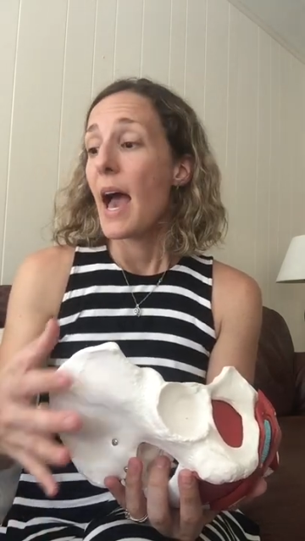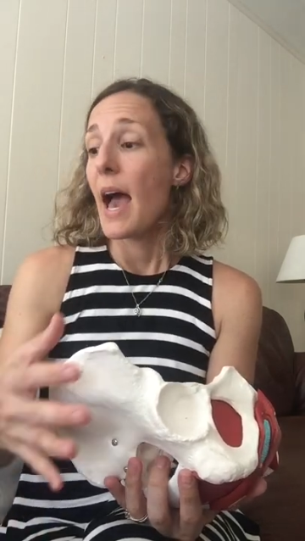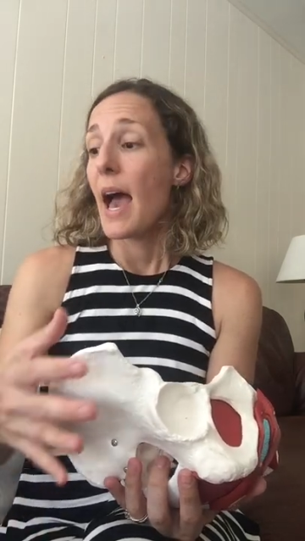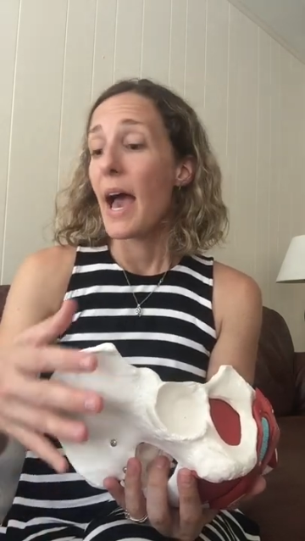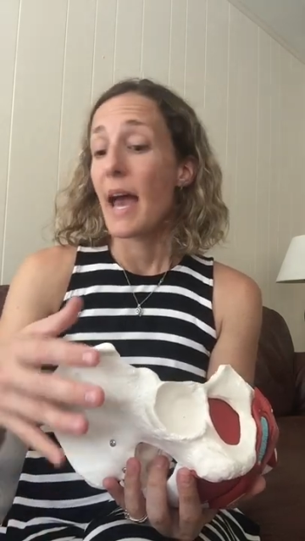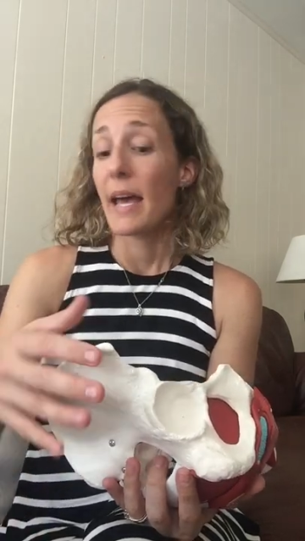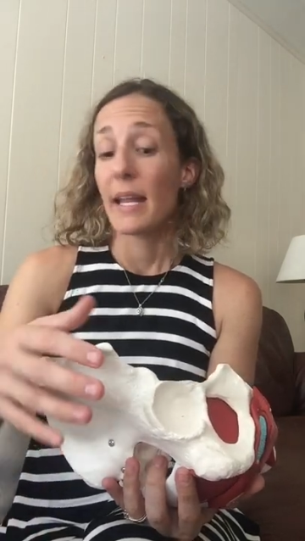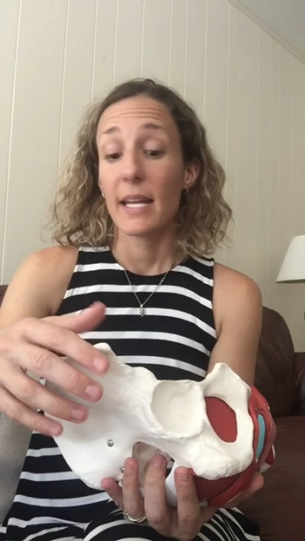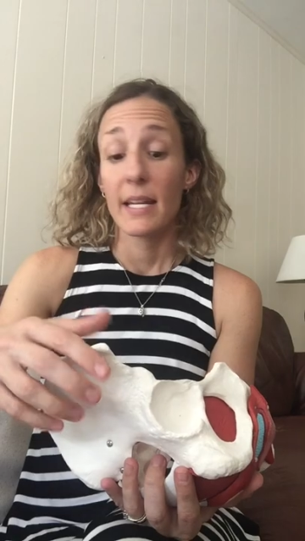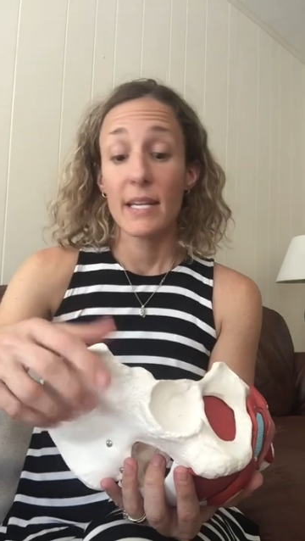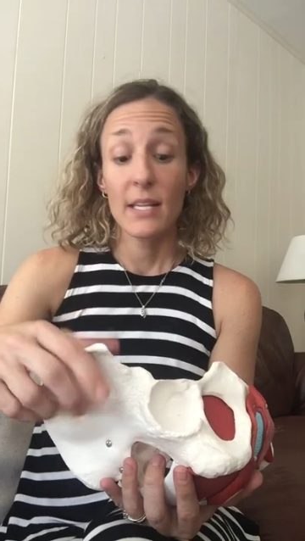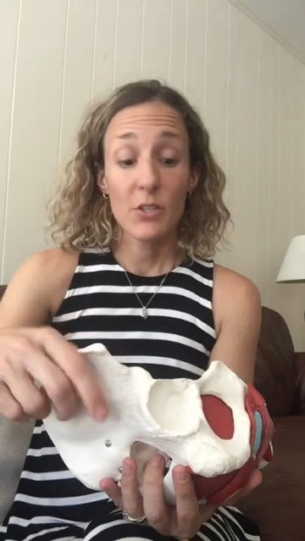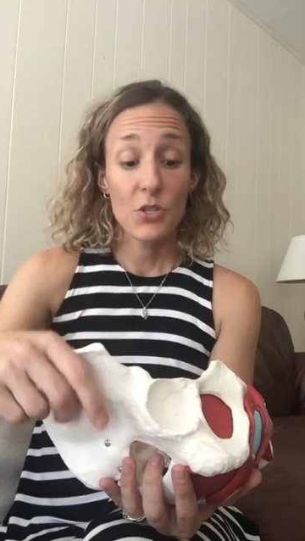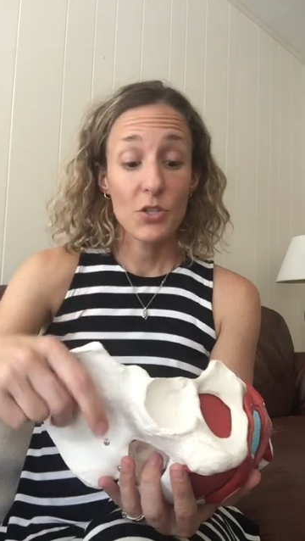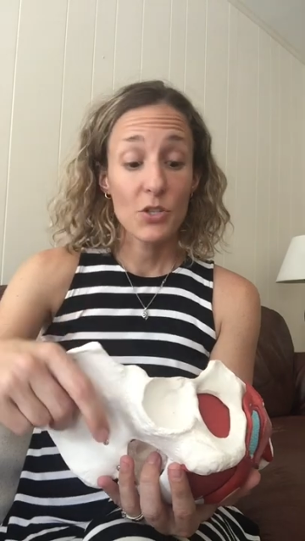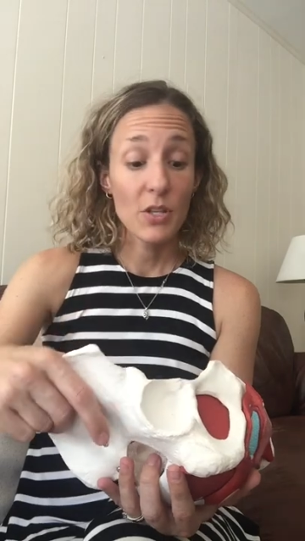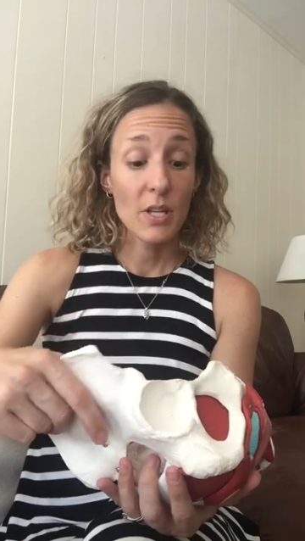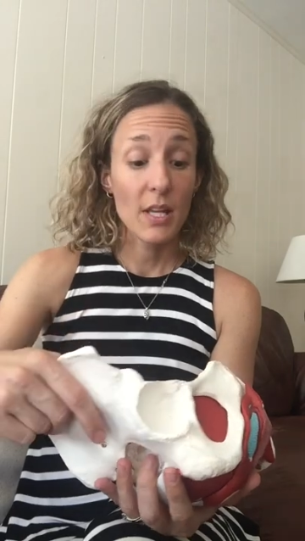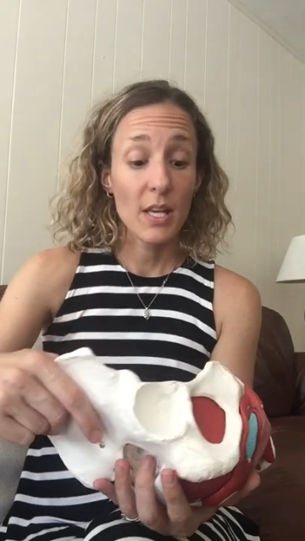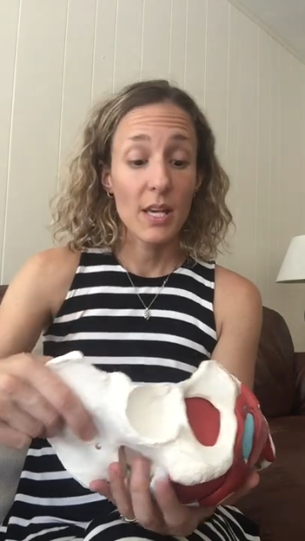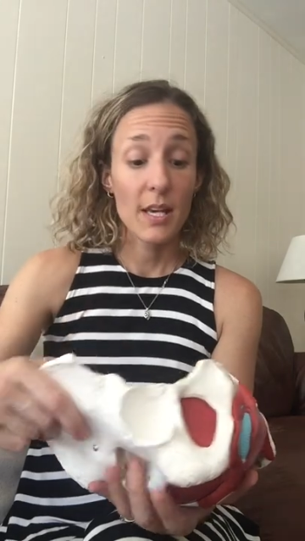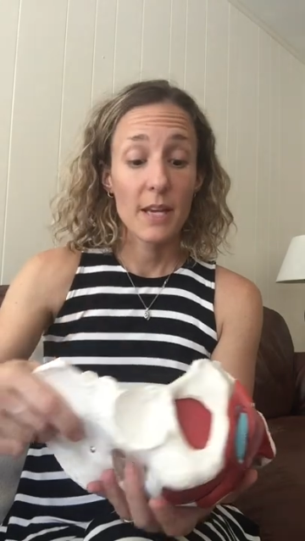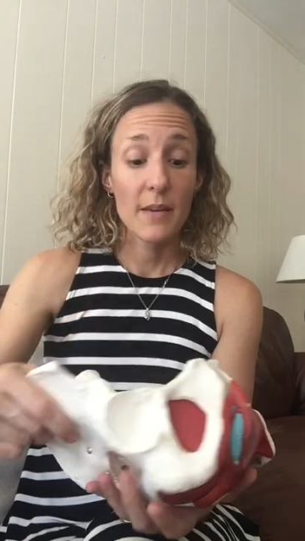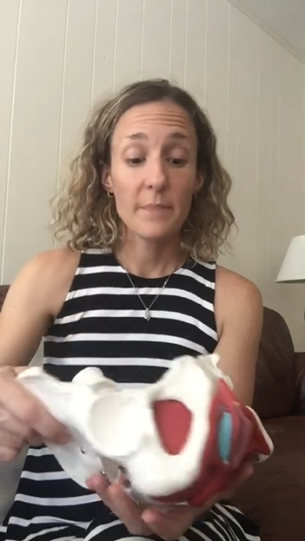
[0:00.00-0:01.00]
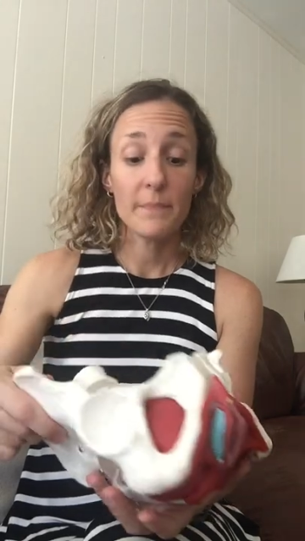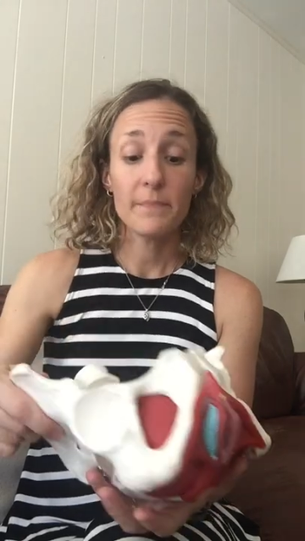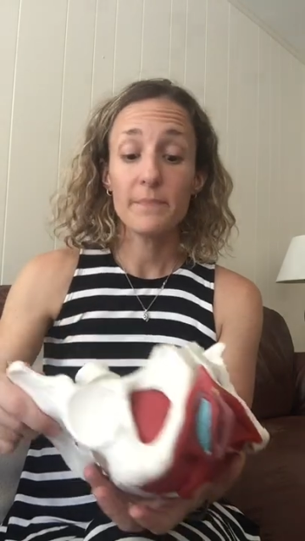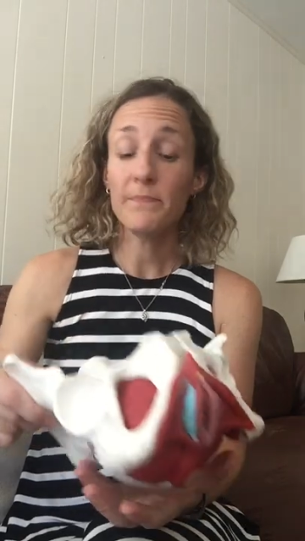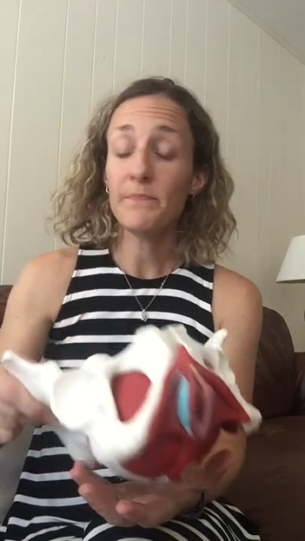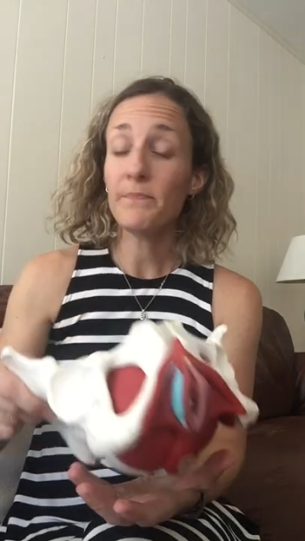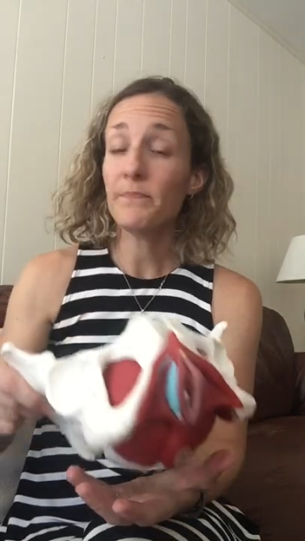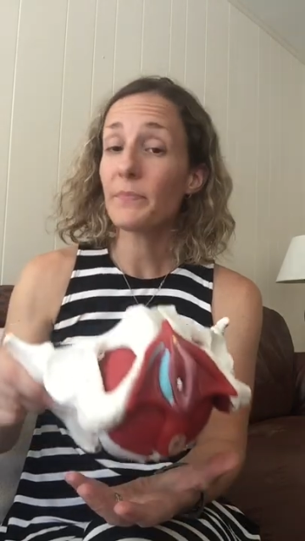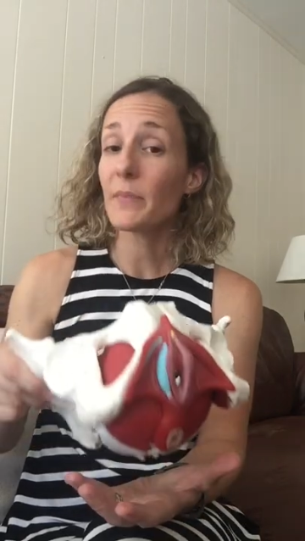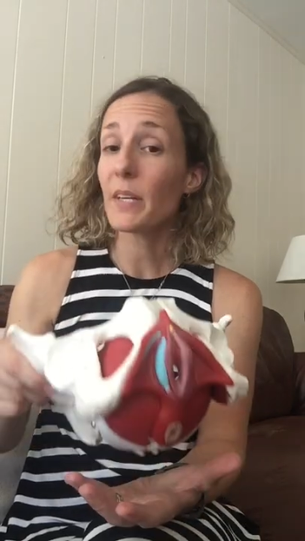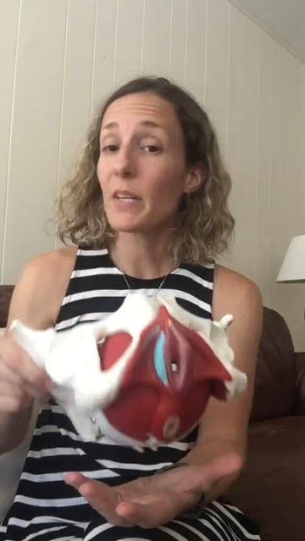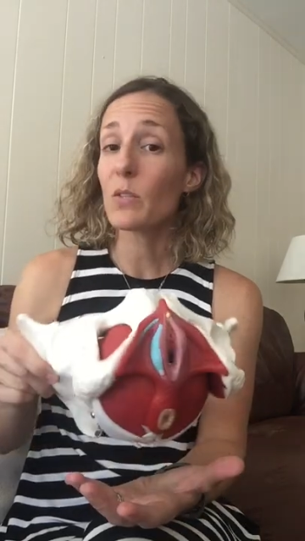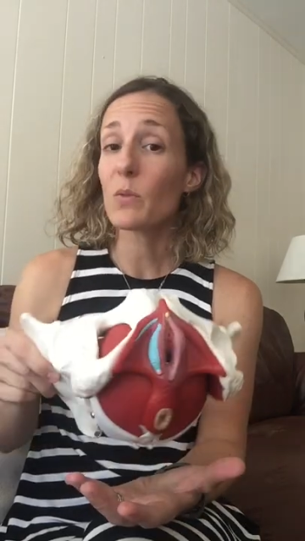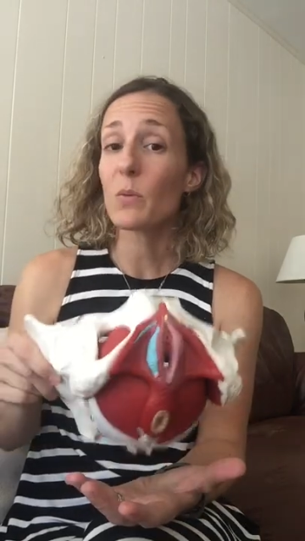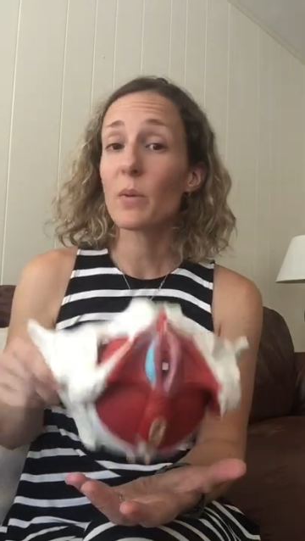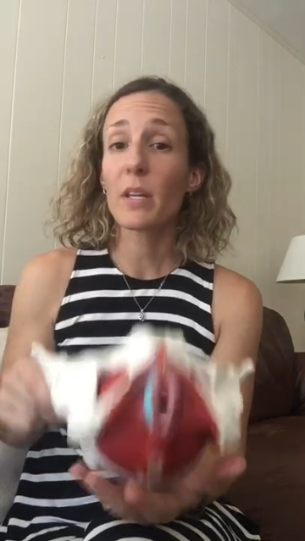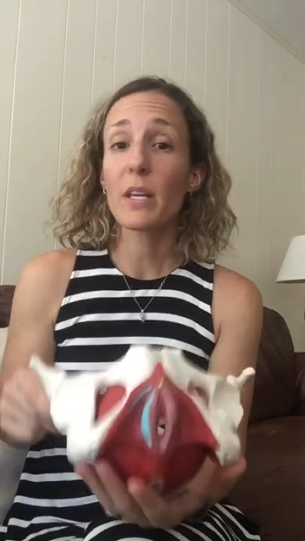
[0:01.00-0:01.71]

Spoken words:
And initially, it's